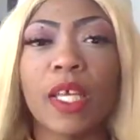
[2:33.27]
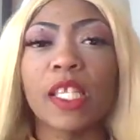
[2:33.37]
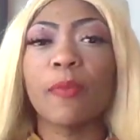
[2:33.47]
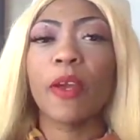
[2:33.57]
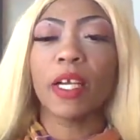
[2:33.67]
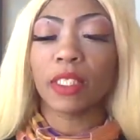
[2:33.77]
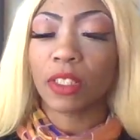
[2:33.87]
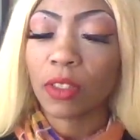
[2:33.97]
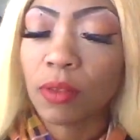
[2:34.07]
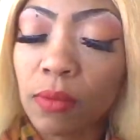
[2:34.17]

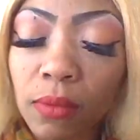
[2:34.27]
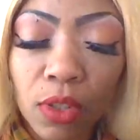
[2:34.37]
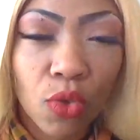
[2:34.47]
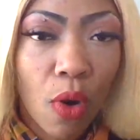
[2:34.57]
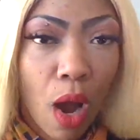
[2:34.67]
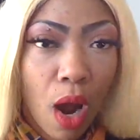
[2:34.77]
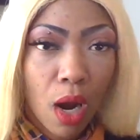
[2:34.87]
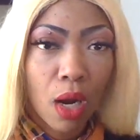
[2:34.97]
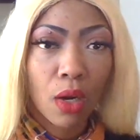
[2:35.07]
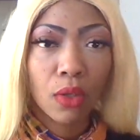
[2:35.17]
Spirit, you
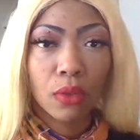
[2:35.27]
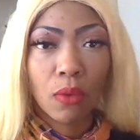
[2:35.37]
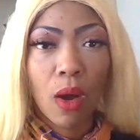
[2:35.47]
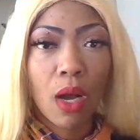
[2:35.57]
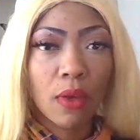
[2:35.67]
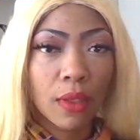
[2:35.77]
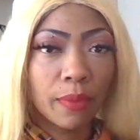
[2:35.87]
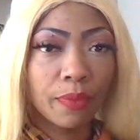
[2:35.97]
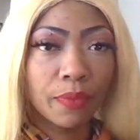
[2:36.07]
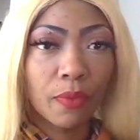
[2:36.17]
are
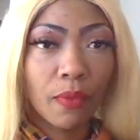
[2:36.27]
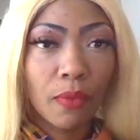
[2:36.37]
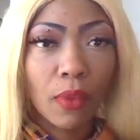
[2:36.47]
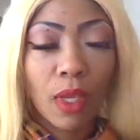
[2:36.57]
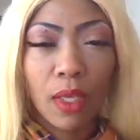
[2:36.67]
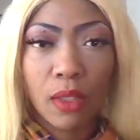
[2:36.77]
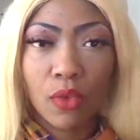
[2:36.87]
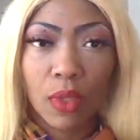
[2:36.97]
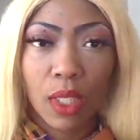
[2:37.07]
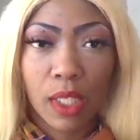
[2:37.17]
welcome
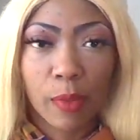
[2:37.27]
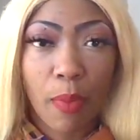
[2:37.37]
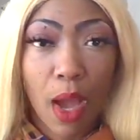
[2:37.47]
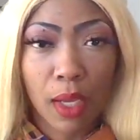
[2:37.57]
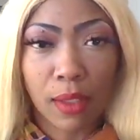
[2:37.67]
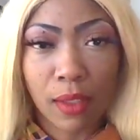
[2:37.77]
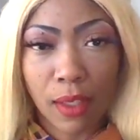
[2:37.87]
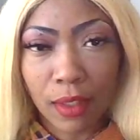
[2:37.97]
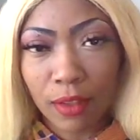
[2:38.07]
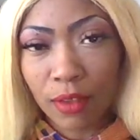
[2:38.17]
into this Piscean
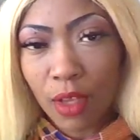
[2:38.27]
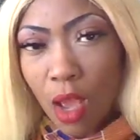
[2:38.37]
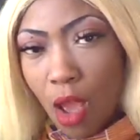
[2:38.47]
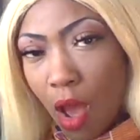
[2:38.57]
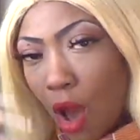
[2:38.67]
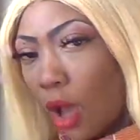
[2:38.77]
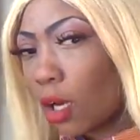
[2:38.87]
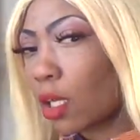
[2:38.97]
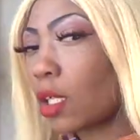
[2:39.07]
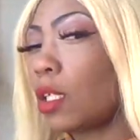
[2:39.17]

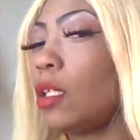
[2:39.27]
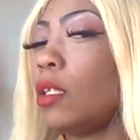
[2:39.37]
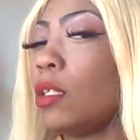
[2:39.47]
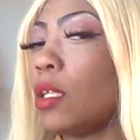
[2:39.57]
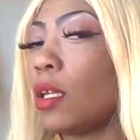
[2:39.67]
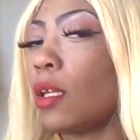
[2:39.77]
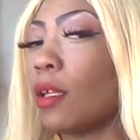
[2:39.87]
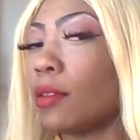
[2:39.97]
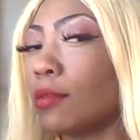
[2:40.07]
reading.